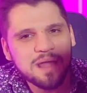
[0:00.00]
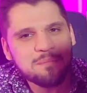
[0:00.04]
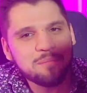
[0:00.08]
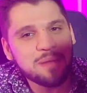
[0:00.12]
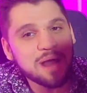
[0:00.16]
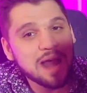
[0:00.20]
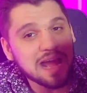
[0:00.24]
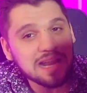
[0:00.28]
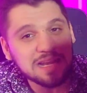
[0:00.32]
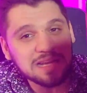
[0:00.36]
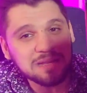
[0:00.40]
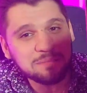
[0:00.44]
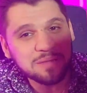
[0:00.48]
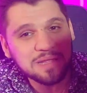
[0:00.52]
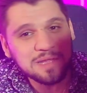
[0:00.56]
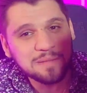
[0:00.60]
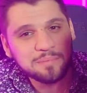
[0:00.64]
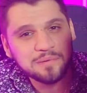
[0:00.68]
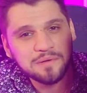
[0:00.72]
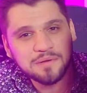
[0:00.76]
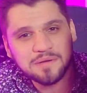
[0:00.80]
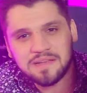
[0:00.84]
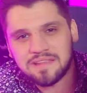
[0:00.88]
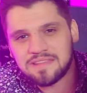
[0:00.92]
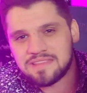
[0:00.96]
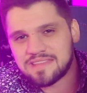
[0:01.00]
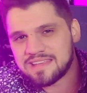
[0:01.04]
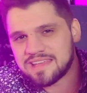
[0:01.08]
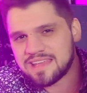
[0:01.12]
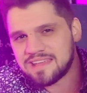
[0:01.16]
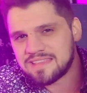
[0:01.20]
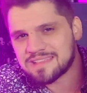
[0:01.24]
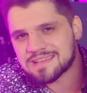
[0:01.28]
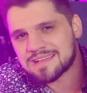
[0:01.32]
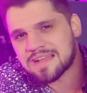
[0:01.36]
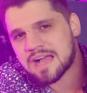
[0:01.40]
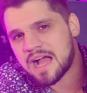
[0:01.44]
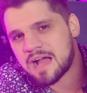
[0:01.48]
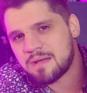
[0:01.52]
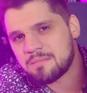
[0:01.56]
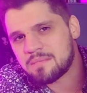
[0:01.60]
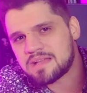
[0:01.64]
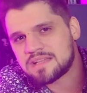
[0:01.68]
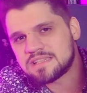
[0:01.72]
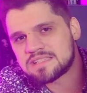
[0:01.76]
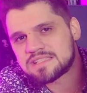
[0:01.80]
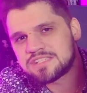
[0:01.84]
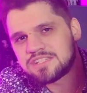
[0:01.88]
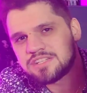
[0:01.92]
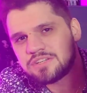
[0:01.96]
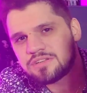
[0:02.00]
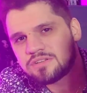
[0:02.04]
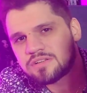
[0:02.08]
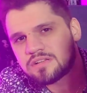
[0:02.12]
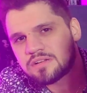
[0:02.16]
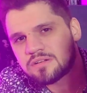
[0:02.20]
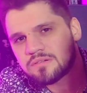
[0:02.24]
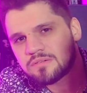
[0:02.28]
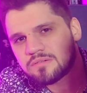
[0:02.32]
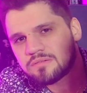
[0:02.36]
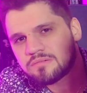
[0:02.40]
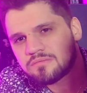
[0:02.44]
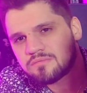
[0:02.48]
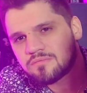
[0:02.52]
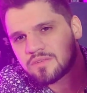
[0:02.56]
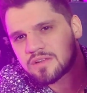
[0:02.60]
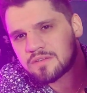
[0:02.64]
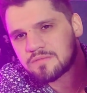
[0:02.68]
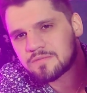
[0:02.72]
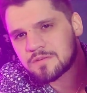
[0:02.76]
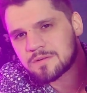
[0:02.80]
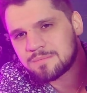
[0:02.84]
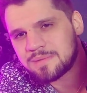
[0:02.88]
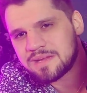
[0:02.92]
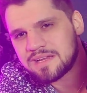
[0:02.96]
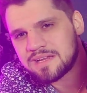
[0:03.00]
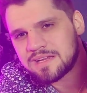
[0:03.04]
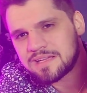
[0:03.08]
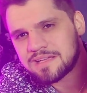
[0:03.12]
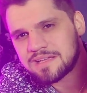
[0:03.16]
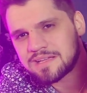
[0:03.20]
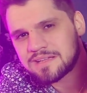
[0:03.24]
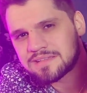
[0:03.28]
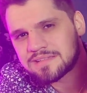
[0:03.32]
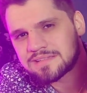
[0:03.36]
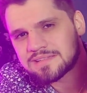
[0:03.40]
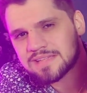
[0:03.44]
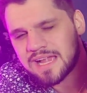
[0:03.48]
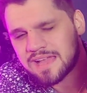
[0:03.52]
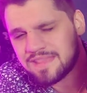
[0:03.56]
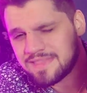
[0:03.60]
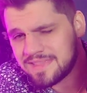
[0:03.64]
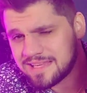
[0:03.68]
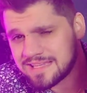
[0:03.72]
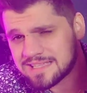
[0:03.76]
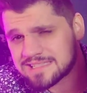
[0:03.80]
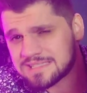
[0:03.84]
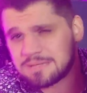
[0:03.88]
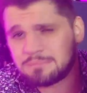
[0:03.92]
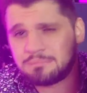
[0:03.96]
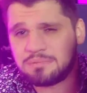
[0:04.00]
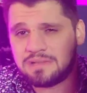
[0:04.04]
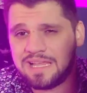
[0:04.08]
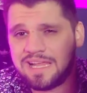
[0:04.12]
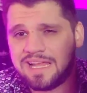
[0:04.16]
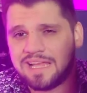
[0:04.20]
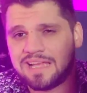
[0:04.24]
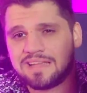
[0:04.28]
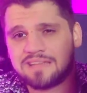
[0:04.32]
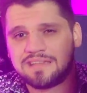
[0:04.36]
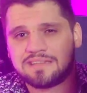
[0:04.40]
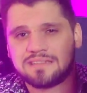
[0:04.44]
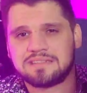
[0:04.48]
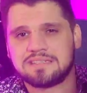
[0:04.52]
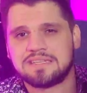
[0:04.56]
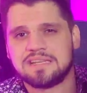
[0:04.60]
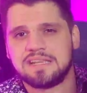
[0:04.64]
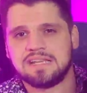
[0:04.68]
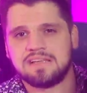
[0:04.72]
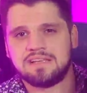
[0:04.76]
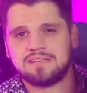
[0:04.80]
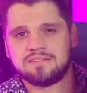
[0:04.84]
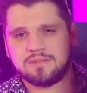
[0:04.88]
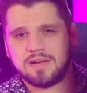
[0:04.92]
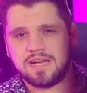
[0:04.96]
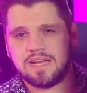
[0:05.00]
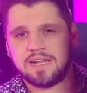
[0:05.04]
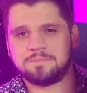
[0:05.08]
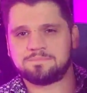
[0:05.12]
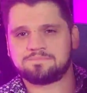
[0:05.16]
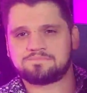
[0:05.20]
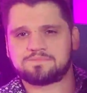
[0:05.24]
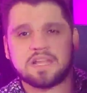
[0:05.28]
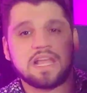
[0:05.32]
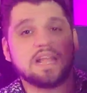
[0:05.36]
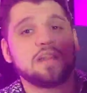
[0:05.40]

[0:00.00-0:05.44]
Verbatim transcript: My botany people in the, in the comments, do you know what a Verbena is? I think it's a plant, right?